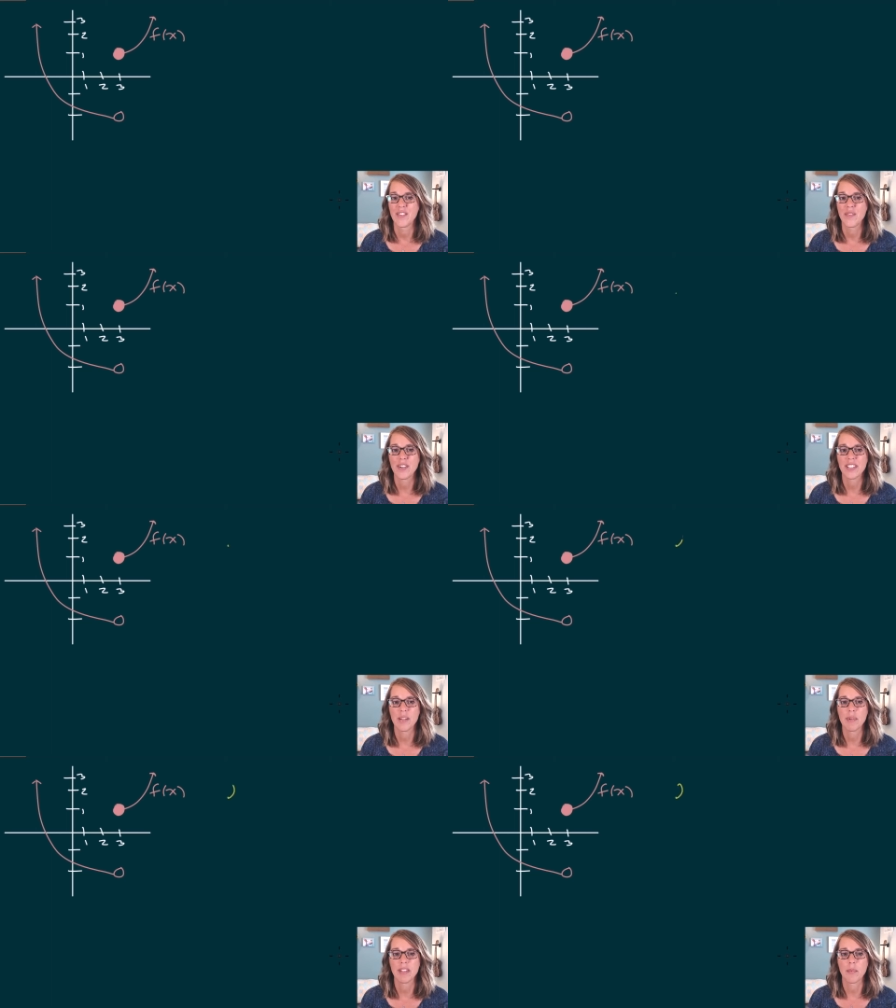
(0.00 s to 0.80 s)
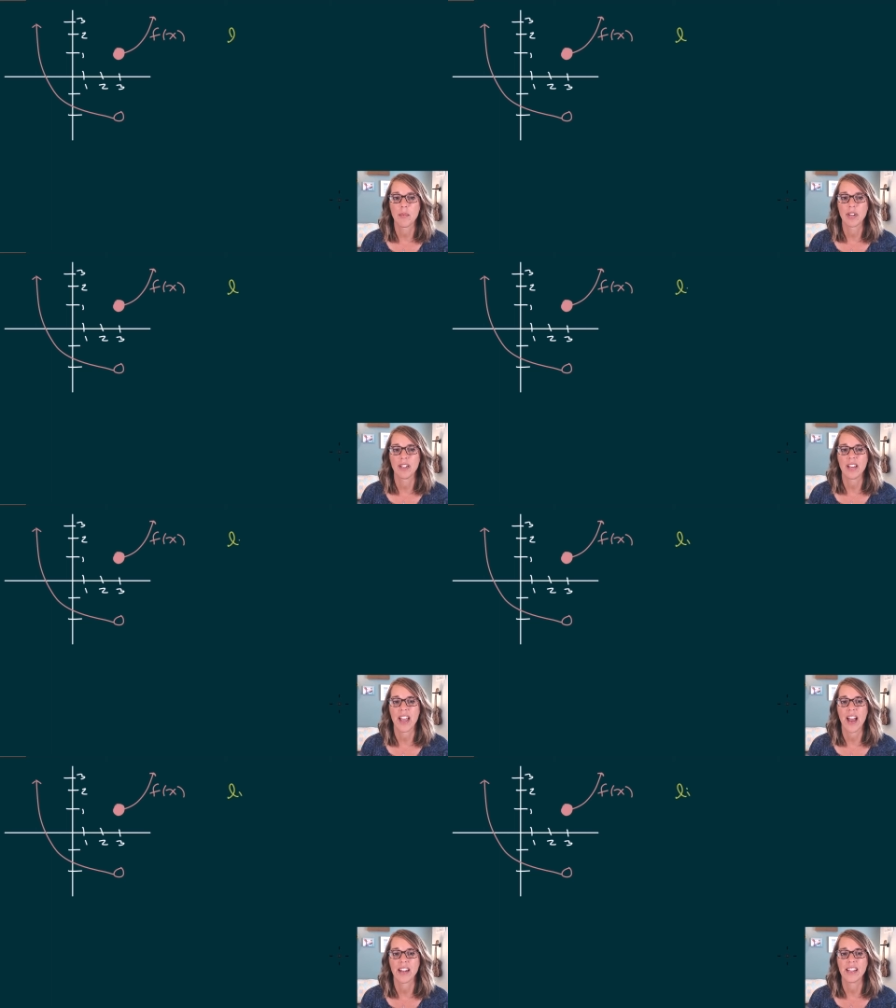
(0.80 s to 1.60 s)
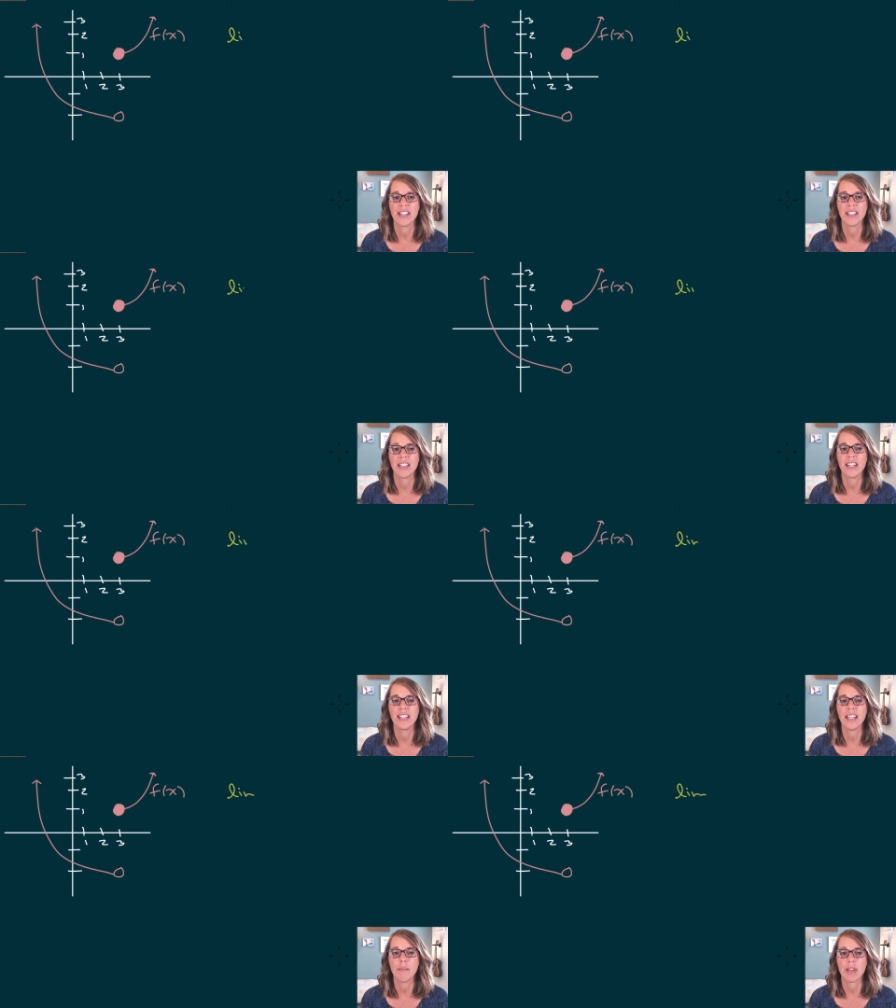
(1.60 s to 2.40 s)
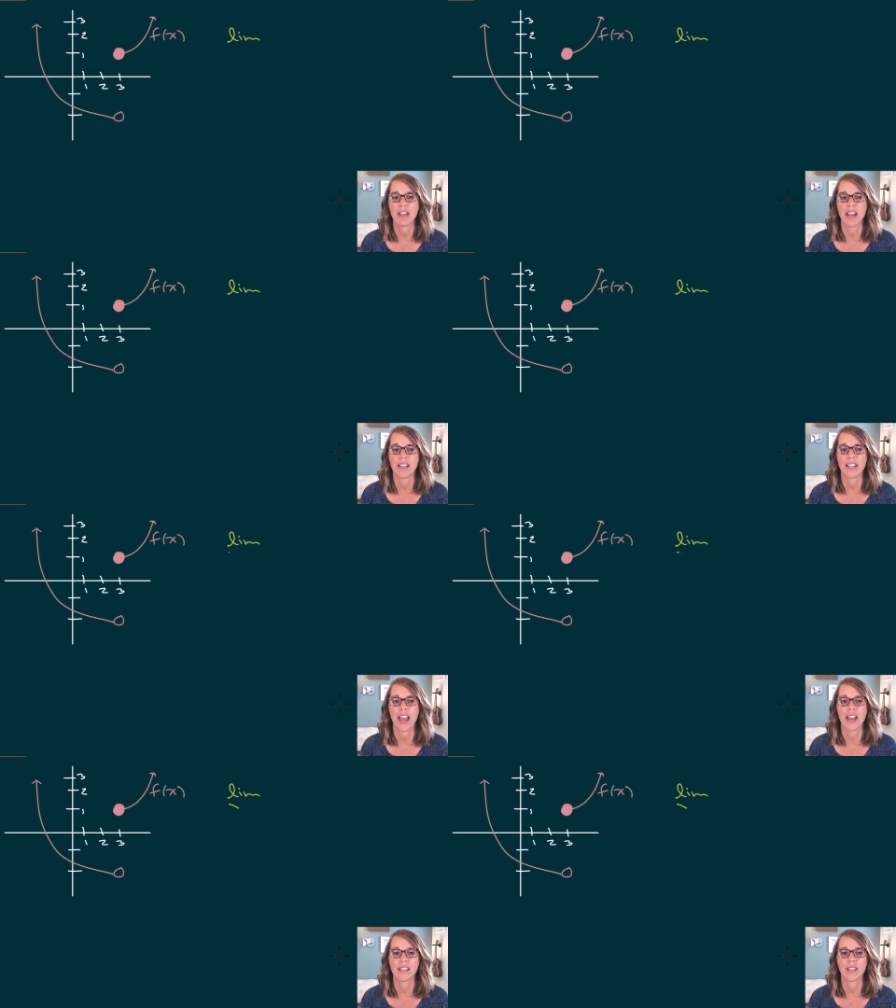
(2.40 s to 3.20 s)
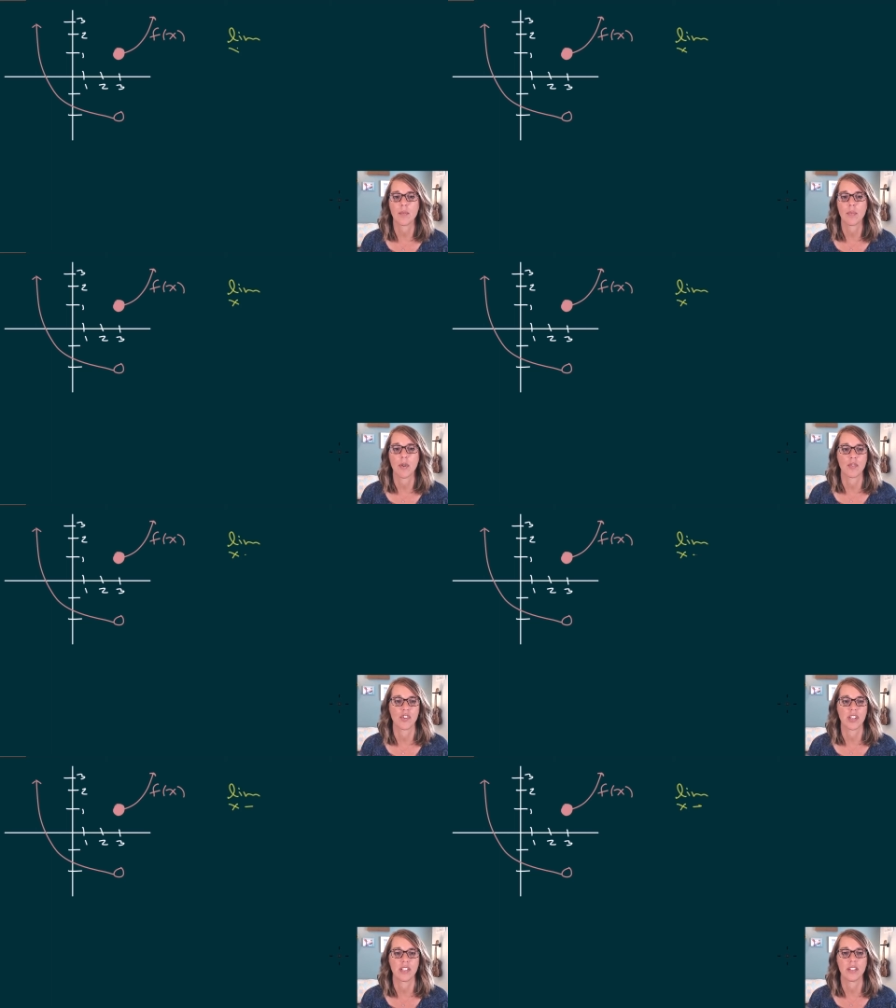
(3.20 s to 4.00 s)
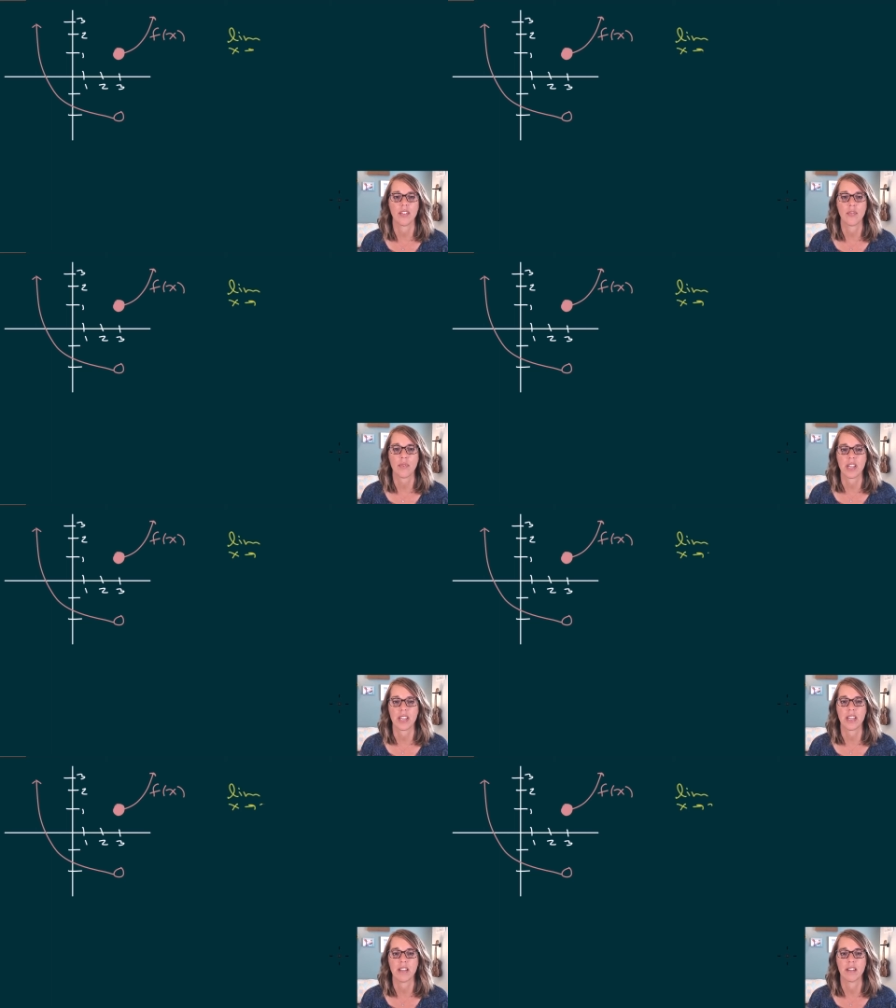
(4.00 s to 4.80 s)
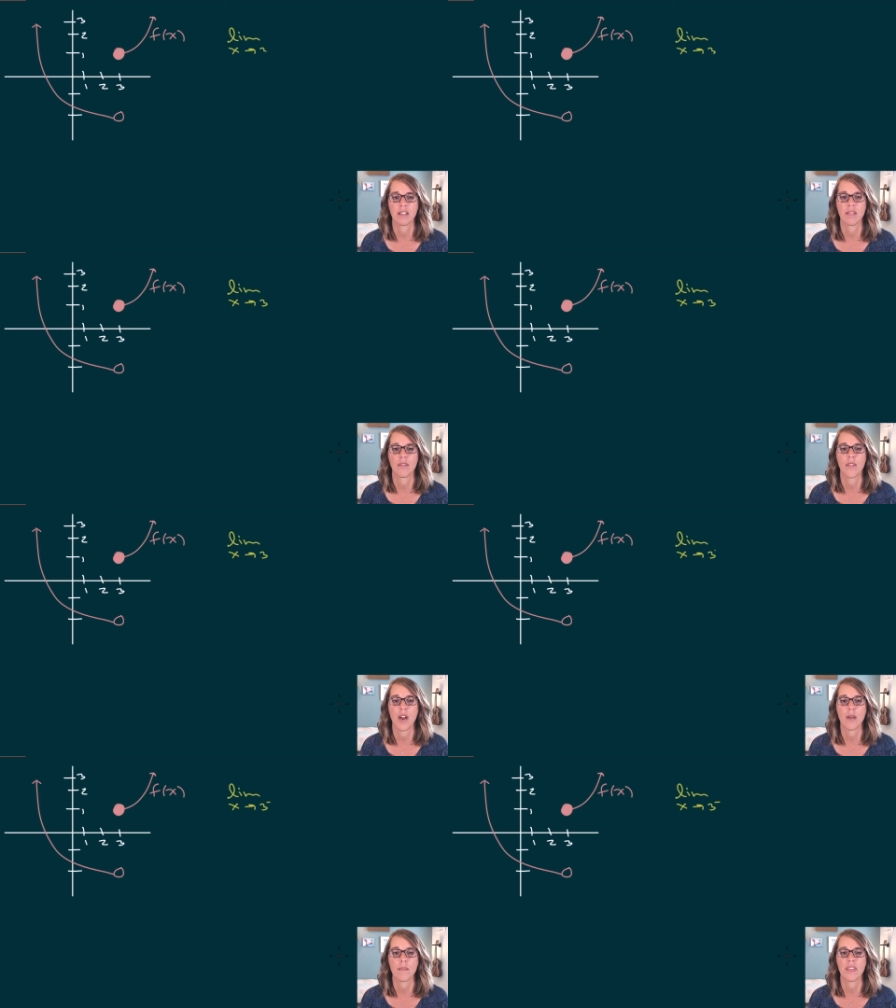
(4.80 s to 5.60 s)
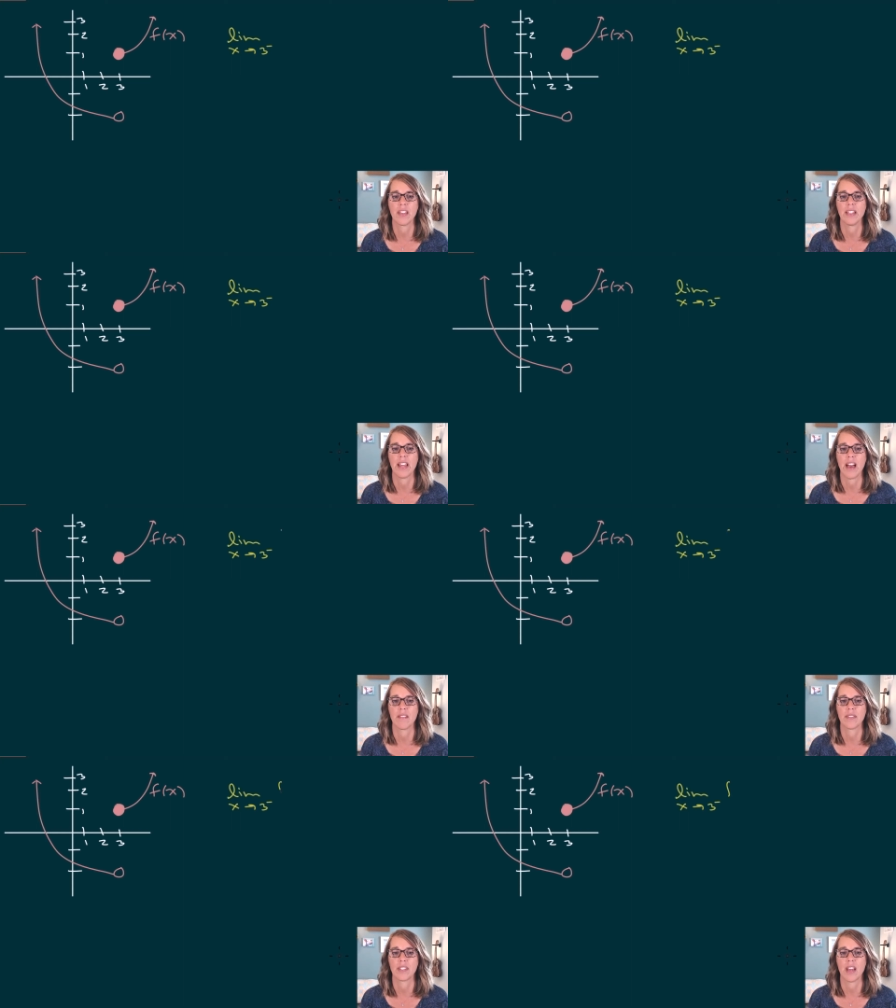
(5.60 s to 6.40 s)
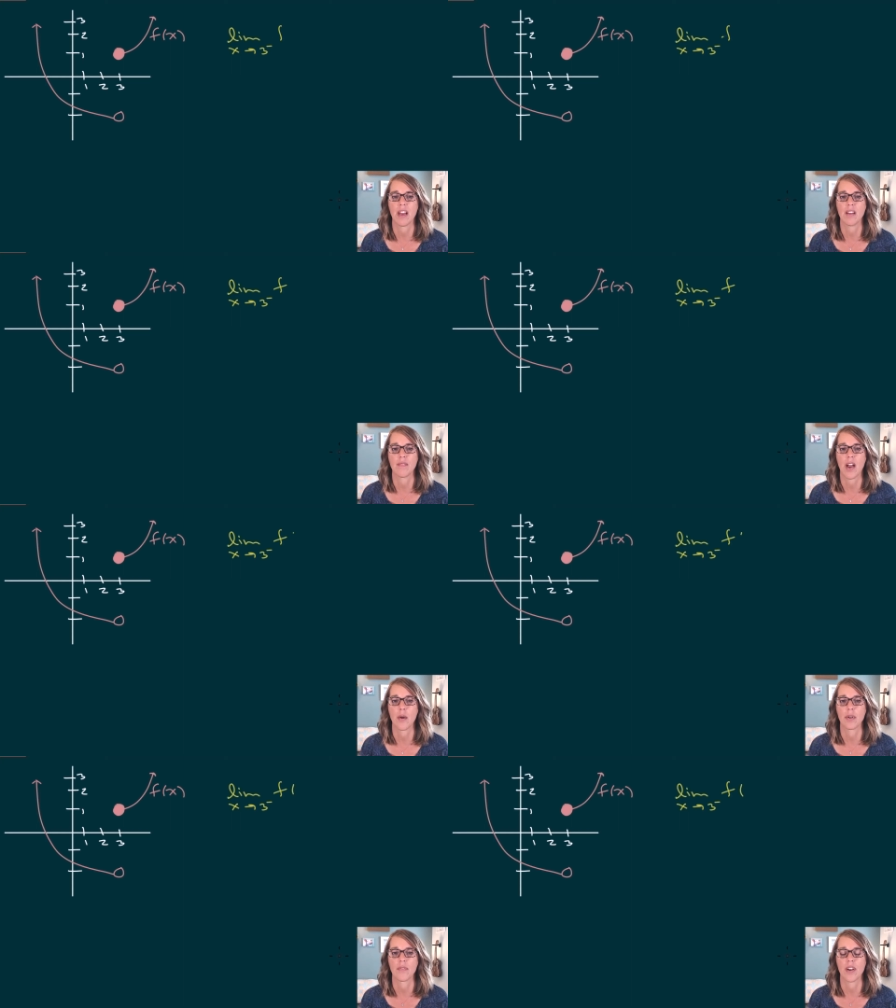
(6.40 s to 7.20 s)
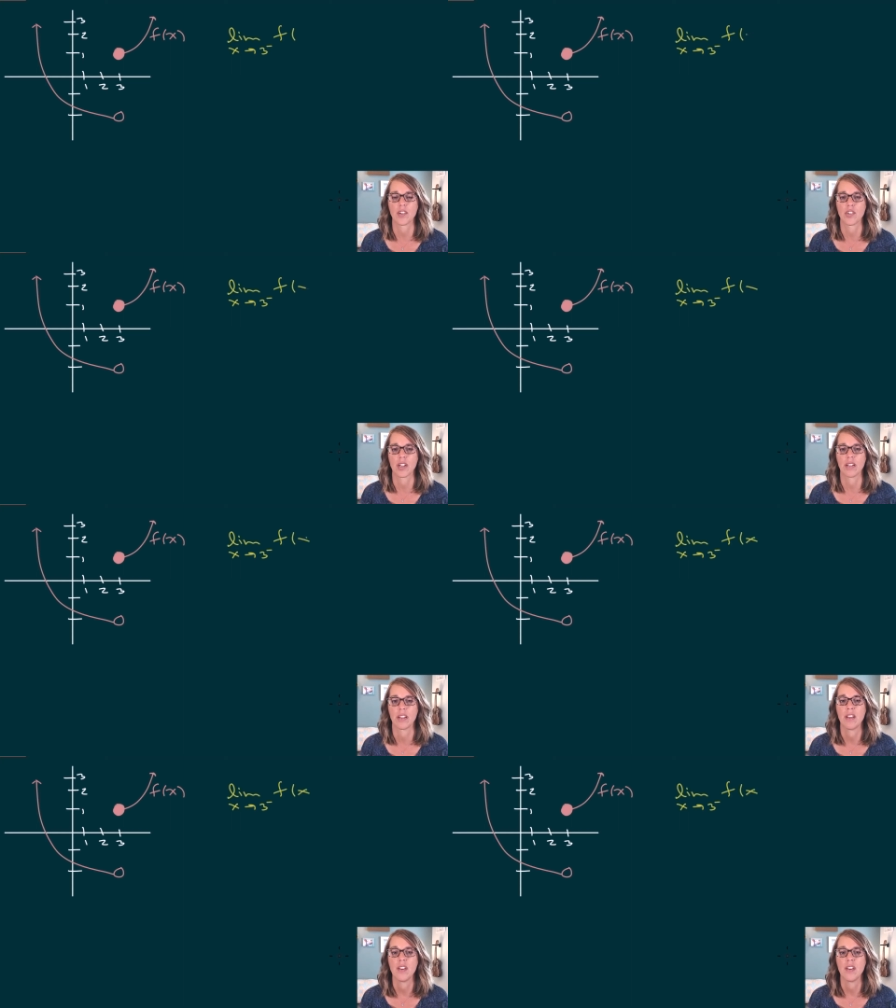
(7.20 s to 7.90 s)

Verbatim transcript: The first limit that we want to look at is the limit as x approaches 3 from the left of our function.